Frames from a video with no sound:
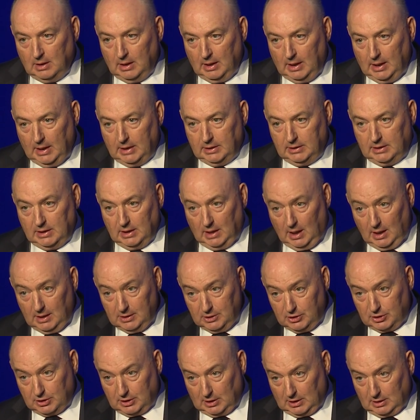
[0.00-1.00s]
And the
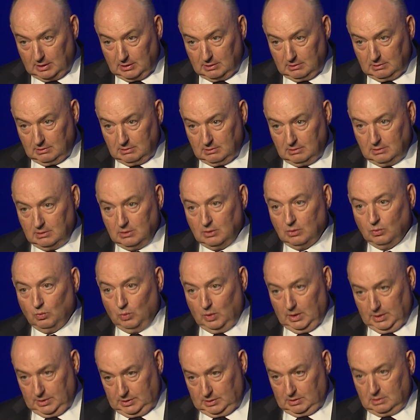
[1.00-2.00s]
answer
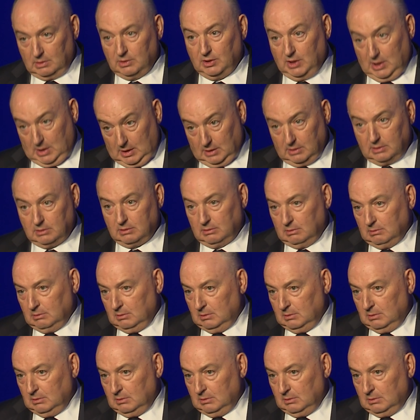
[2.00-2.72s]
was yes,